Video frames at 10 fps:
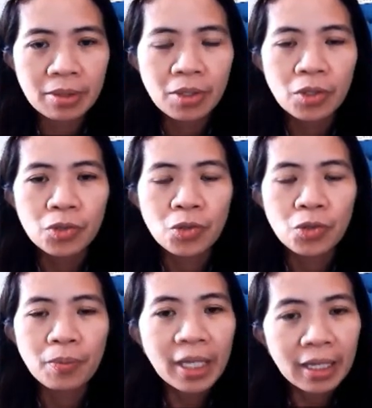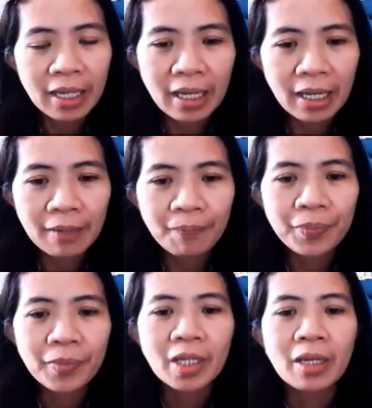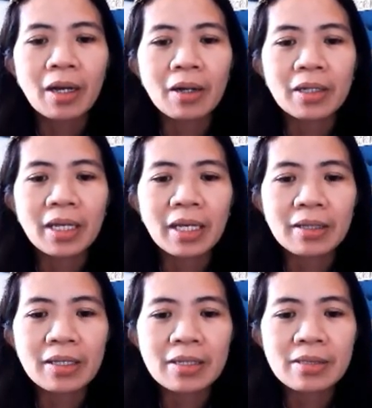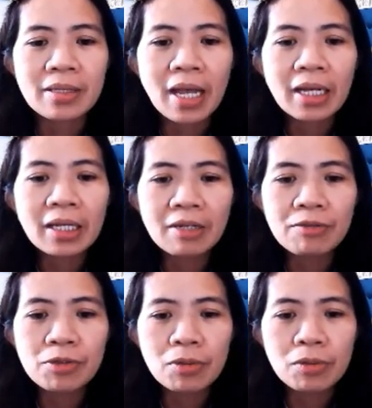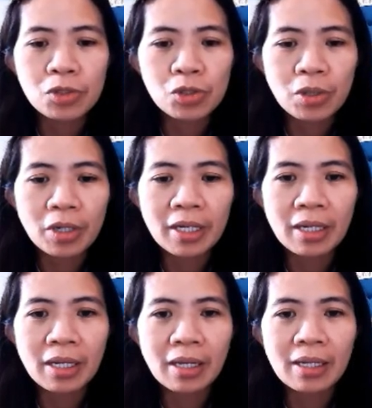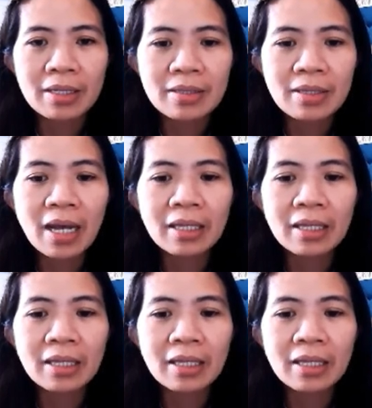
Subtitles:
So meaning, okay, this negative solution is not